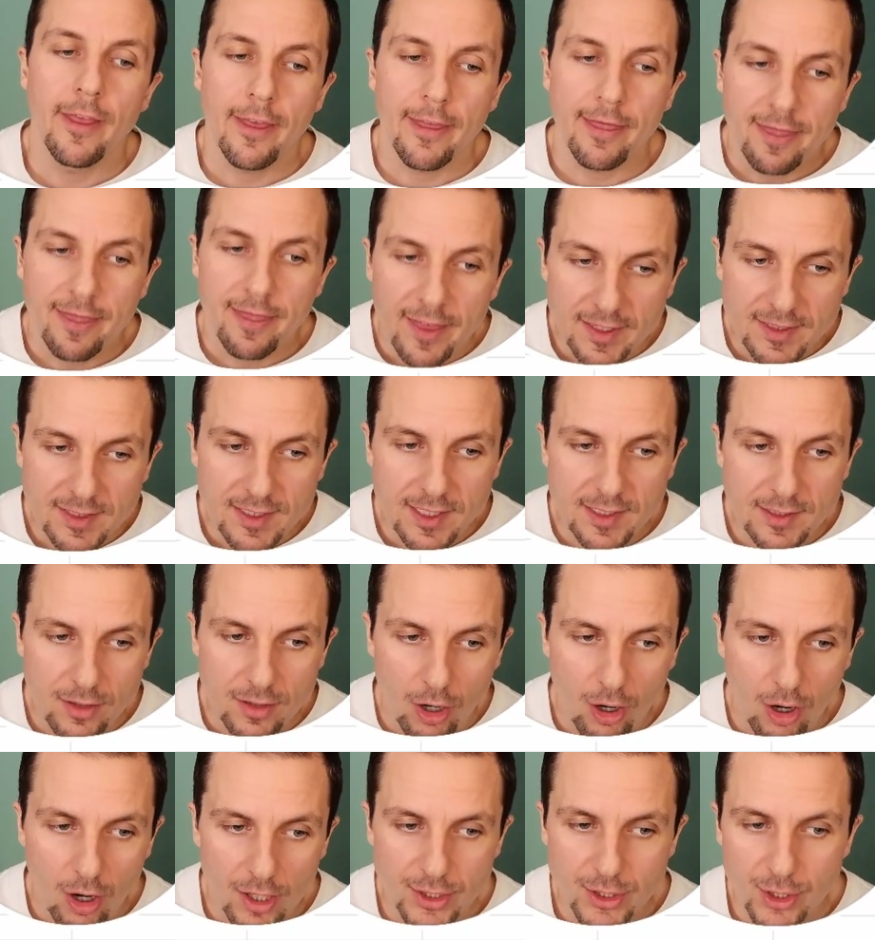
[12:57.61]
This is
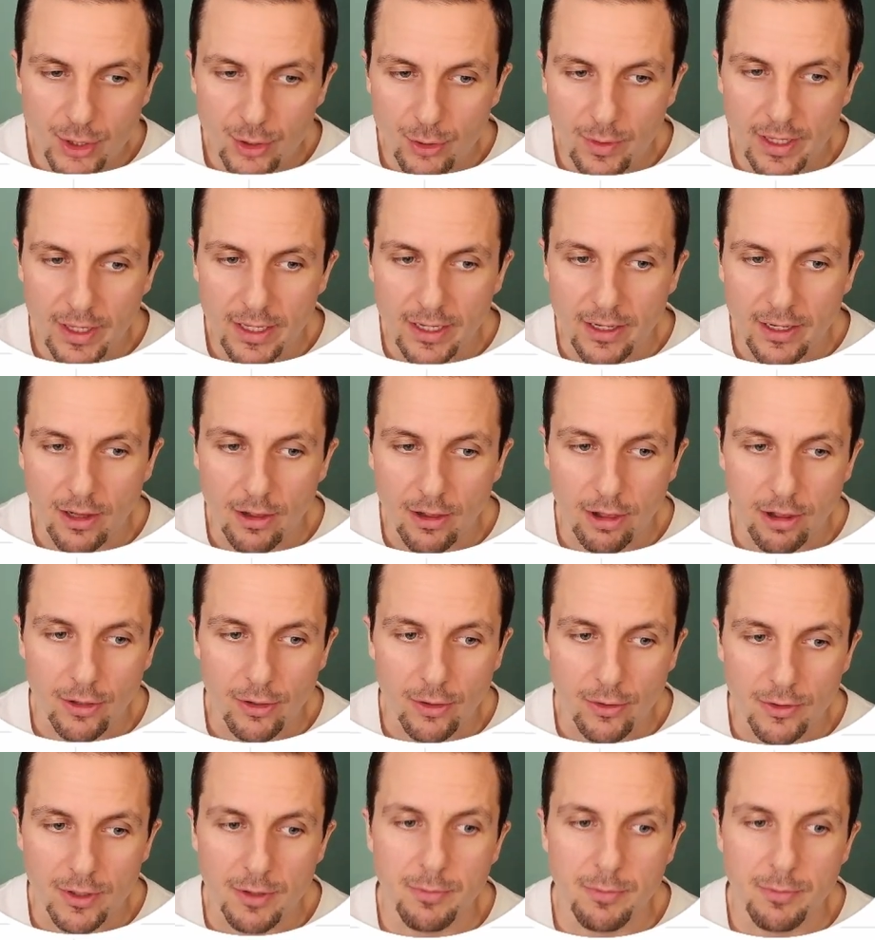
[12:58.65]
hard to include